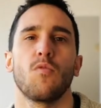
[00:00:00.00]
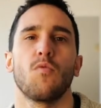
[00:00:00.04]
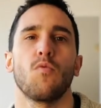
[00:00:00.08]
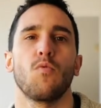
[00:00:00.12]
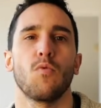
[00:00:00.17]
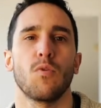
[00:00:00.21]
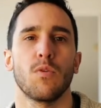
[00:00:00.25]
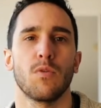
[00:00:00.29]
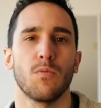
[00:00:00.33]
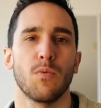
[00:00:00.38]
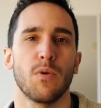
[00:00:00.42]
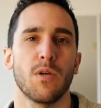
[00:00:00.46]

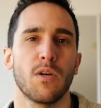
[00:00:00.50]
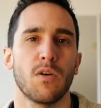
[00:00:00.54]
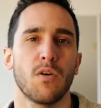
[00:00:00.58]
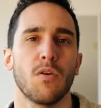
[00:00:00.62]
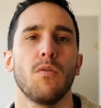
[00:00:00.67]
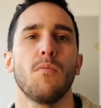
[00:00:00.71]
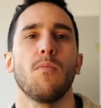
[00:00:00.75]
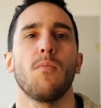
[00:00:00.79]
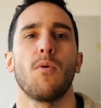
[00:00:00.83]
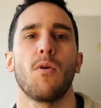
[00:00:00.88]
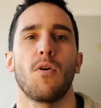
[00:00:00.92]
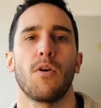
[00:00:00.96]
what we
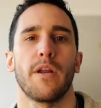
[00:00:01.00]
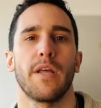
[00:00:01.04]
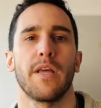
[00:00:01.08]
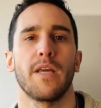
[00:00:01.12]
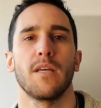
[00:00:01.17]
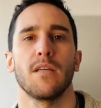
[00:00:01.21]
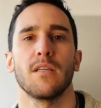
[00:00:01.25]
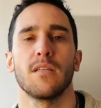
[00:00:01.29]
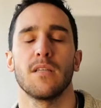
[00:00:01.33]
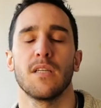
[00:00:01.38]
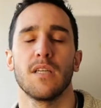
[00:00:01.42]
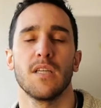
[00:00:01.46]
call money.
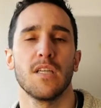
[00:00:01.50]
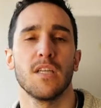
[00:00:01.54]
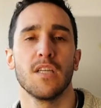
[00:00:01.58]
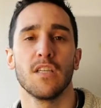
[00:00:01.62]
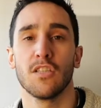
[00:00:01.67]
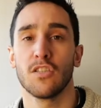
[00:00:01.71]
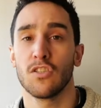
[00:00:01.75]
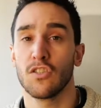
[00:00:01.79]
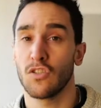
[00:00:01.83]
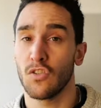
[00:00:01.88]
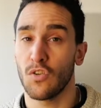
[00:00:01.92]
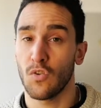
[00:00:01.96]

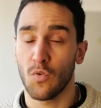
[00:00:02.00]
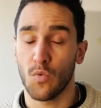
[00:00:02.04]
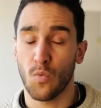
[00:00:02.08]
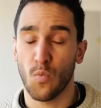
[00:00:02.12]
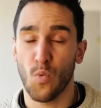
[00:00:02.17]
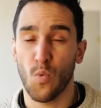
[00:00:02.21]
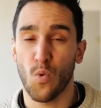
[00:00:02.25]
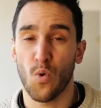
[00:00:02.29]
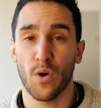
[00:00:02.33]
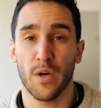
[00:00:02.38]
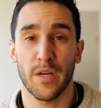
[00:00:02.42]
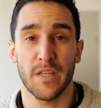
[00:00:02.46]
So
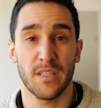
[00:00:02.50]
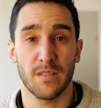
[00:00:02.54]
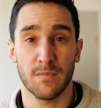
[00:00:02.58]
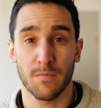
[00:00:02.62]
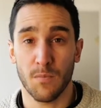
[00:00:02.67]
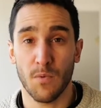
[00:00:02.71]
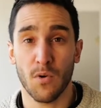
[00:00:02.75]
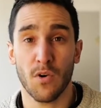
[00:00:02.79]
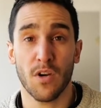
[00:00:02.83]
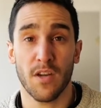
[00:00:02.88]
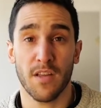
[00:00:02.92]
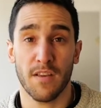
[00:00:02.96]
what is
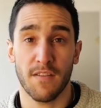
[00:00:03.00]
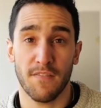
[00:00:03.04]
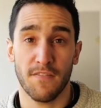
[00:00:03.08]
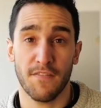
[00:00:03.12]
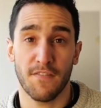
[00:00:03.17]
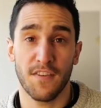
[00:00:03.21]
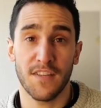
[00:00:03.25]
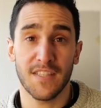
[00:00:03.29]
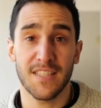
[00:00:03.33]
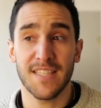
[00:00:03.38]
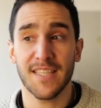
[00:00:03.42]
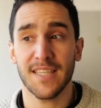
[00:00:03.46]
money?
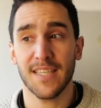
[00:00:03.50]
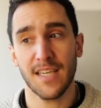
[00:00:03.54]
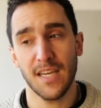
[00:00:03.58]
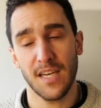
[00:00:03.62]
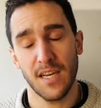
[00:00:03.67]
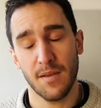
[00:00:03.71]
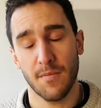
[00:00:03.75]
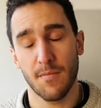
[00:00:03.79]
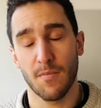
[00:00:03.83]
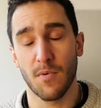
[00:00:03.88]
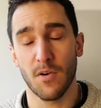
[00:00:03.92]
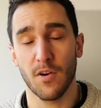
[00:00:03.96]

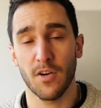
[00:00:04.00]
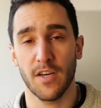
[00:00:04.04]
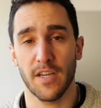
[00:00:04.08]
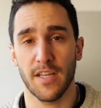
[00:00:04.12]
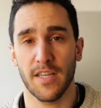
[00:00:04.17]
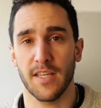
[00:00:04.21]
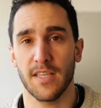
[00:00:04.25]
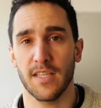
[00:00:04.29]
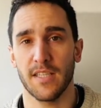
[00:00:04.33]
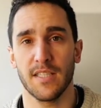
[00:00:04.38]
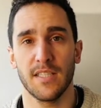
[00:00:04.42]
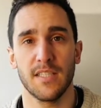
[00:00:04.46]
Physically,
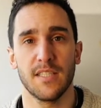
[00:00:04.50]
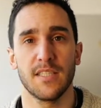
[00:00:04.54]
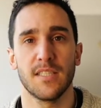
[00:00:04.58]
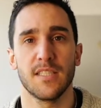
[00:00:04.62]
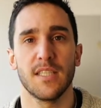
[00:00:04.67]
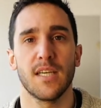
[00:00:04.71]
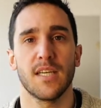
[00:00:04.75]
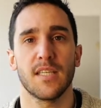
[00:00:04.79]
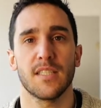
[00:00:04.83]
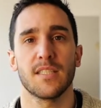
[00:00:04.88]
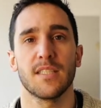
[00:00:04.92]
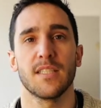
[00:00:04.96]
money is
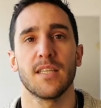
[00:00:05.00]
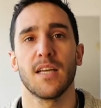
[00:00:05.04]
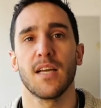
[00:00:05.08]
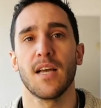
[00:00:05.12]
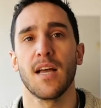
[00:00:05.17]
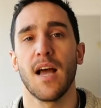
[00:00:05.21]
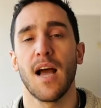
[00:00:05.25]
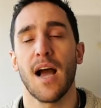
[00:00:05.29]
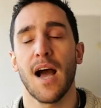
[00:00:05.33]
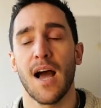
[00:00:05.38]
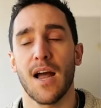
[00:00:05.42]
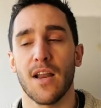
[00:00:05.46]
just
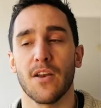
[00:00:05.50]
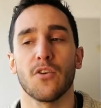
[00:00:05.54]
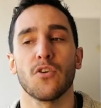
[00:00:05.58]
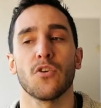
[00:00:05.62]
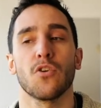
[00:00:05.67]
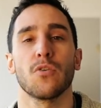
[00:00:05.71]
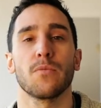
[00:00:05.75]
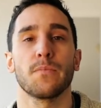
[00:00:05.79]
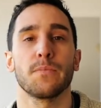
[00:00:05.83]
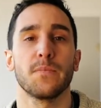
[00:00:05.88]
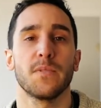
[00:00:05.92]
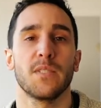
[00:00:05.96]
an
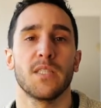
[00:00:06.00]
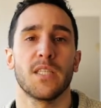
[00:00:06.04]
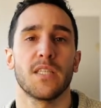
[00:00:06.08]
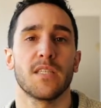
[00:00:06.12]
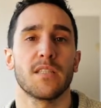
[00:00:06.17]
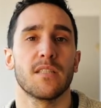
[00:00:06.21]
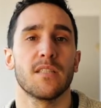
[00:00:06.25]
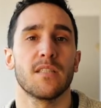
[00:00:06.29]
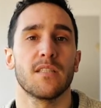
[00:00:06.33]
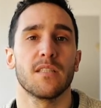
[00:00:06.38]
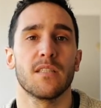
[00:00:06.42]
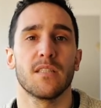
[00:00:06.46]

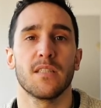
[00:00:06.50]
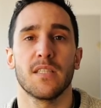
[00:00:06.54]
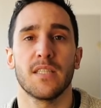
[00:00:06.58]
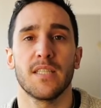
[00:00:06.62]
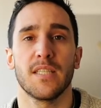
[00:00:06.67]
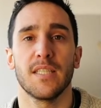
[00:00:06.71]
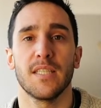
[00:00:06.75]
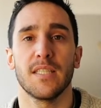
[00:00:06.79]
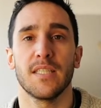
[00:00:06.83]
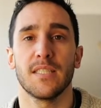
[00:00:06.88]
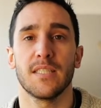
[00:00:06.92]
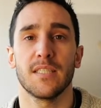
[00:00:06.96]
object,
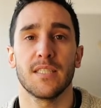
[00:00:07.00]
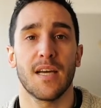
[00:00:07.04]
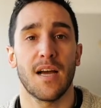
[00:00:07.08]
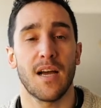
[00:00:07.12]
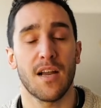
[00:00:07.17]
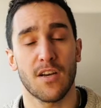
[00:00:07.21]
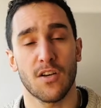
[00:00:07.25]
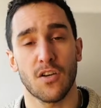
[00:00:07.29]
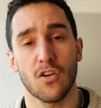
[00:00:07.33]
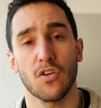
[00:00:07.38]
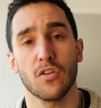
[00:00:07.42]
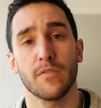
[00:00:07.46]
is
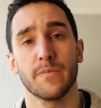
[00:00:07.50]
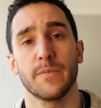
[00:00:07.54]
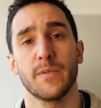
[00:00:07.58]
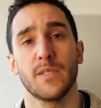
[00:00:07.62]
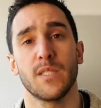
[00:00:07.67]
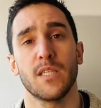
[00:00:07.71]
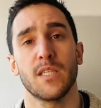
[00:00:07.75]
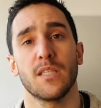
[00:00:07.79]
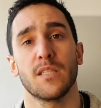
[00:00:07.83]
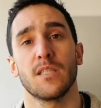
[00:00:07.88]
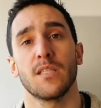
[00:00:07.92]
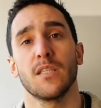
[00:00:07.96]
an
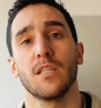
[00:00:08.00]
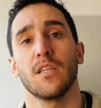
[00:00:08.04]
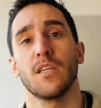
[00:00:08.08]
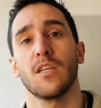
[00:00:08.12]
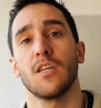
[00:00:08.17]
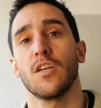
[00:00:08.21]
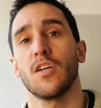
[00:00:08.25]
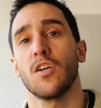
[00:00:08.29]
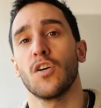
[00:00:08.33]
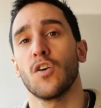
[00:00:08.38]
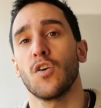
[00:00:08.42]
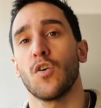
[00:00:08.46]
object
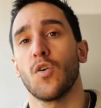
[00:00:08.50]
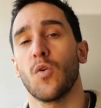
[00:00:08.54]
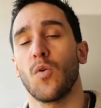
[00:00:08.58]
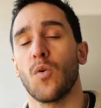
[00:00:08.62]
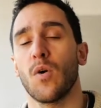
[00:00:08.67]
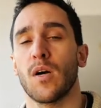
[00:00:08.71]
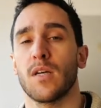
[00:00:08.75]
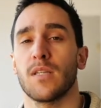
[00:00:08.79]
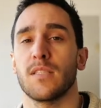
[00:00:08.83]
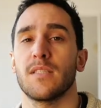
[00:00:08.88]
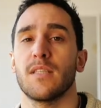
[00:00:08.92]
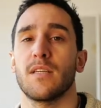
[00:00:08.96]
who
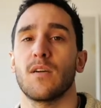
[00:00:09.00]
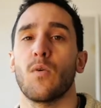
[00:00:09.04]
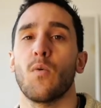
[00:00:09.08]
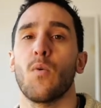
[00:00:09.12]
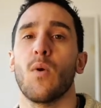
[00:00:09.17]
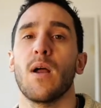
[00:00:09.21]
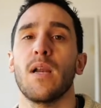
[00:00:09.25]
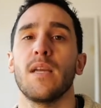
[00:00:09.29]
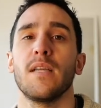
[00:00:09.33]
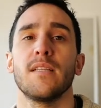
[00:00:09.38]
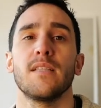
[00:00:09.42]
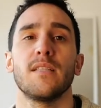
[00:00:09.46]
has the
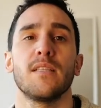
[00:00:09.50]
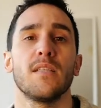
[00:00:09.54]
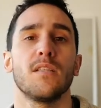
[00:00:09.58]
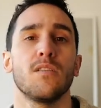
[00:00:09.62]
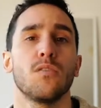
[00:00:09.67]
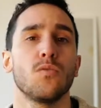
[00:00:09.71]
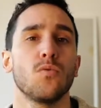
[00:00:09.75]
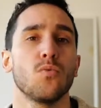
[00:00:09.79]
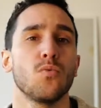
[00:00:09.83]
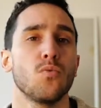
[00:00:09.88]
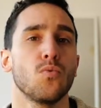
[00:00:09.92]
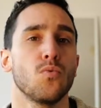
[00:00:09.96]
quality
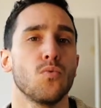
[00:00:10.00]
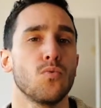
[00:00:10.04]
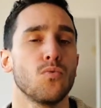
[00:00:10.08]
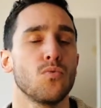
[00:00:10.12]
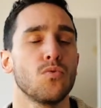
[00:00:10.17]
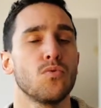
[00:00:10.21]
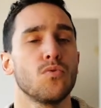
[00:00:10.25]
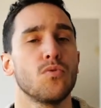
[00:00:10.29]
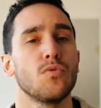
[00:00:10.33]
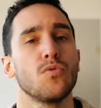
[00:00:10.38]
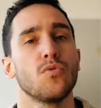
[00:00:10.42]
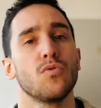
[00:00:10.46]
to
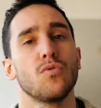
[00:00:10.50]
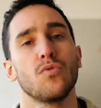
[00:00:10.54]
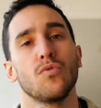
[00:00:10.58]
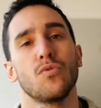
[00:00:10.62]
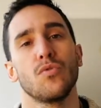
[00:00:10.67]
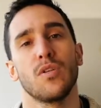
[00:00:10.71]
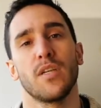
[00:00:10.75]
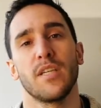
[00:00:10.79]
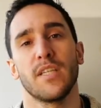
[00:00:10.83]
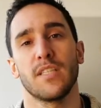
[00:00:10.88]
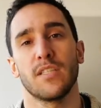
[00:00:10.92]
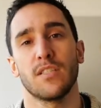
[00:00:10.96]

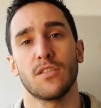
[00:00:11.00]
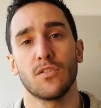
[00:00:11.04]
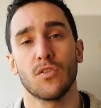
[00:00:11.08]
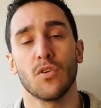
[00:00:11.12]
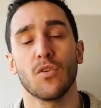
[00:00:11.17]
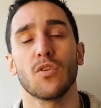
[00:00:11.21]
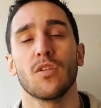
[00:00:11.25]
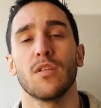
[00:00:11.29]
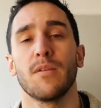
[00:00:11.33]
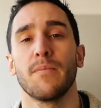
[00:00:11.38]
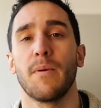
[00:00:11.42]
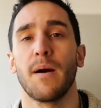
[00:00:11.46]

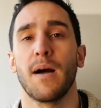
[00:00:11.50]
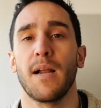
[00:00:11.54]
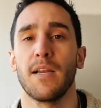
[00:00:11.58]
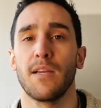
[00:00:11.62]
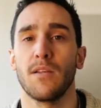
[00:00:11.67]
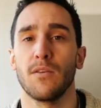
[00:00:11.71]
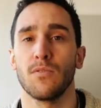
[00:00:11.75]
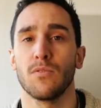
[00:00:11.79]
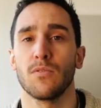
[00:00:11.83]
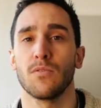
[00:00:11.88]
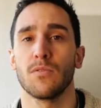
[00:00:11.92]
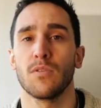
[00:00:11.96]
store the
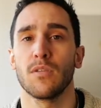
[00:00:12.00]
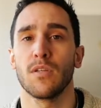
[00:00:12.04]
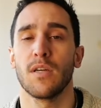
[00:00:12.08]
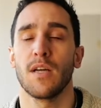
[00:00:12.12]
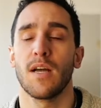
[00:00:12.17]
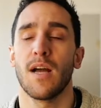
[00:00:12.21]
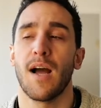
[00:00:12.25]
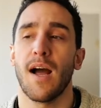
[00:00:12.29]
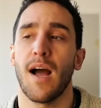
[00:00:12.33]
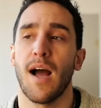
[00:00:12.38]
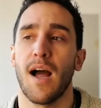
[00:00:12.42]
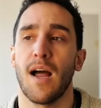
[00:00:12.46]
value
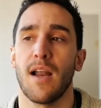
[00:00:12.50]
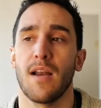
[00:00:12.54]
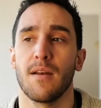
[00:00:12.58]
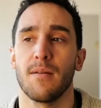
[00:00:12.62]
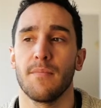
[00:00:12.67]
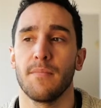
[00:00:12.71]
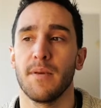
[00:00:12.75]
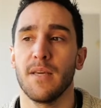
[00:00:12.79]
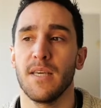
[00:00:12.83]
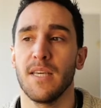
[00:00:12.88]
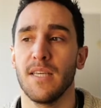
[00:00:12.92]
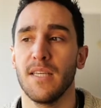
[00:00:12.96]

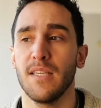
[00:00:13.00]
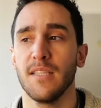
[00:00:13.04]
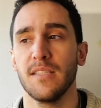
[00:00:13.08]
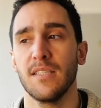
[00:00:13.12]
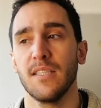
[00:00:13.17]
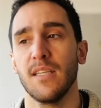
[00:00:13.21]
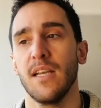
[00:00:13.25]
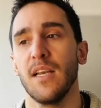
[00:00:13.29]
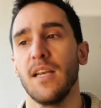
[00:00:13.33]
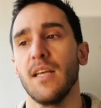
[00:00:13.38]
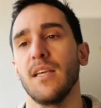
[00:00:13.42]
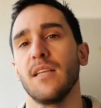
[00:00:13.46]
and be
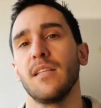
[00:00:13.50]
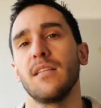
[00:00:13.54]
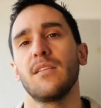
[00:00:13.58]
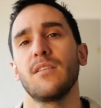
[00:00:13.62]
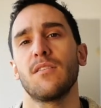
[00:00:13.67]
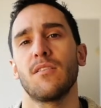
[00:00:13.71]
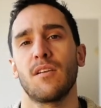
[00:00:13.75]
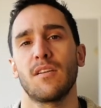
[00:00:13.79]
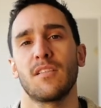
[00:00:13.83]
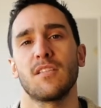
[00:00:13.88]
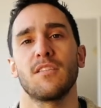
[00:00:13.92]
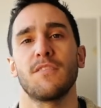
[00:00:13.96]
easily
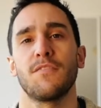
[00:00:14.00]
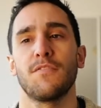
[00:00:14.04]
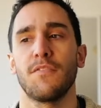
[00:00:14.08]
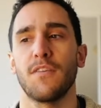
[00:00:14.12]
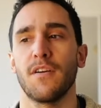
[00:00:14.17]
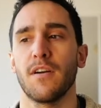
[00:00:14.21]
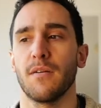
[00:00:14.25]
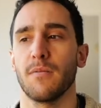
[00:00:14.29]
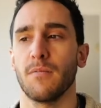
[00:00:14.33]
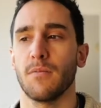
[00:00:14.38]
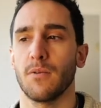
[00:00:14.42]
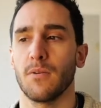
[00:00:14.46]

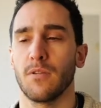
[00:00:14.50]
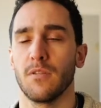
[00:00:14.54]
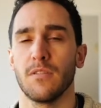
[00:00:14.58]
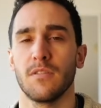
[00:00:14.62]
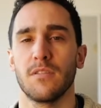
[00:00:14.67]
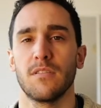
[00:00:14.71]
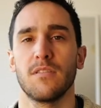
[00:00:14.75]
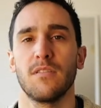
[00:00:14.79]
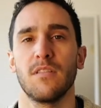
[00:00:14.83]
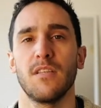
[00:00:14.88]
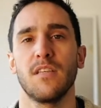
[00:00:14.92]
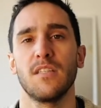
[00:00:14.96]
transferable,
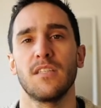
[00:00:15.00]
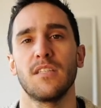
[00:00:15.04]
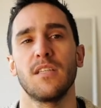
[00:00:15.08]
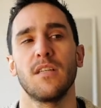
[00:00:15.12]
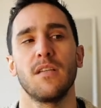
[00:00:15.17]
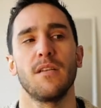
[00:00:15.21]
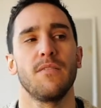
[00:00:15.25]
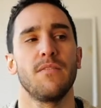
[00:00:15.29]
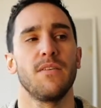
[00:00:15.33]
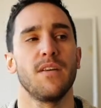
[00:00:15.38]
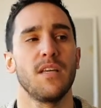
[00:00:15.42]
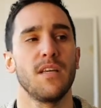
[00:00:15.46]

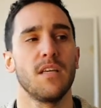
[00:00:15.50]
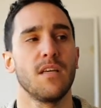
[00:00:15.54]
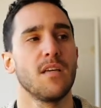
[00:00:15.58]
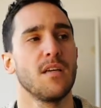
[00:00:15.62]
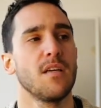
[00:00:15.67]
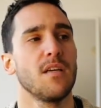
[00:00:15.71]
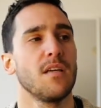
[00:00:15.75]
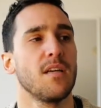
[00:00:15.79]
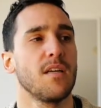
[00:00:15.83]
easily